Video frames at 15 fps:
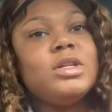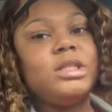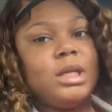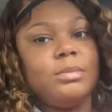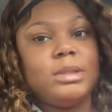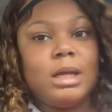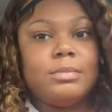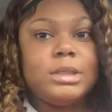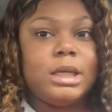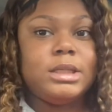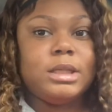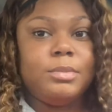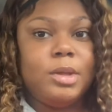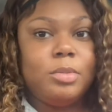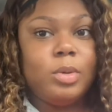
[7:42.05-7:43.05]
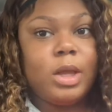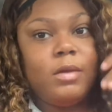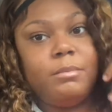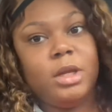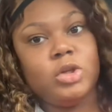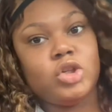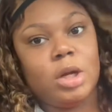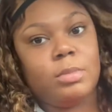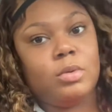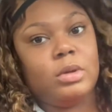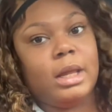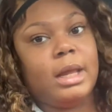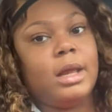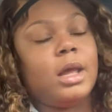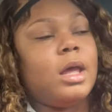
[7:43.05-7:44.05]
sometimes like some people give me trouble,
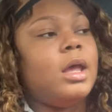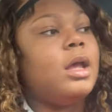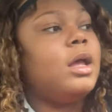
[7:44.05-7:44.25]
like